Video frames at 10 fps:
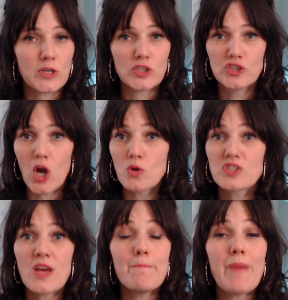go
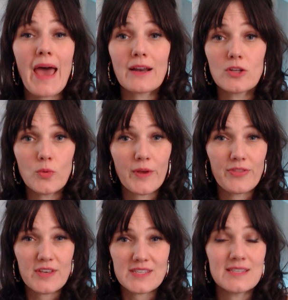to battle with
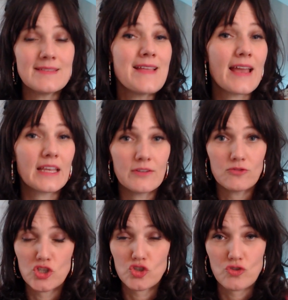this negative,
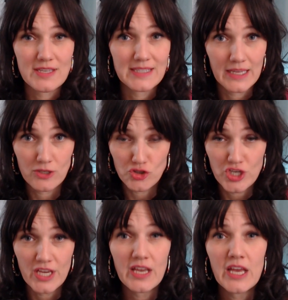distressing
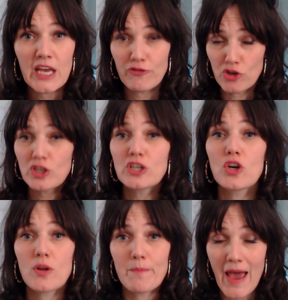energy. If you're going to go
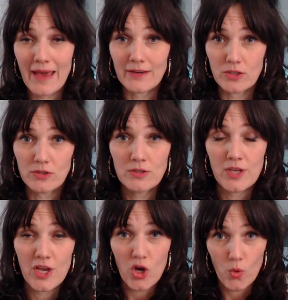to battle
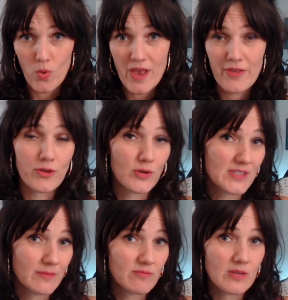with your
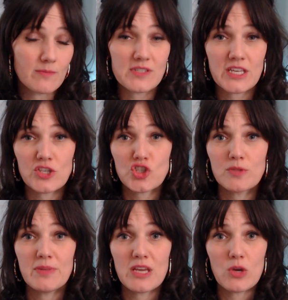symptoms, it should
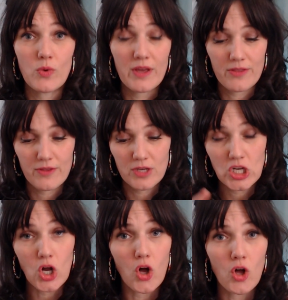be with
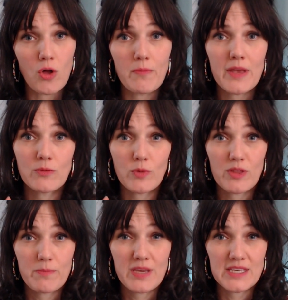calm and with
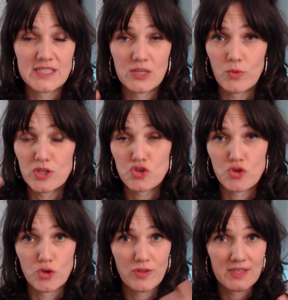peace and with
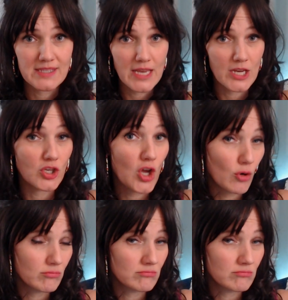truth, and saying, no,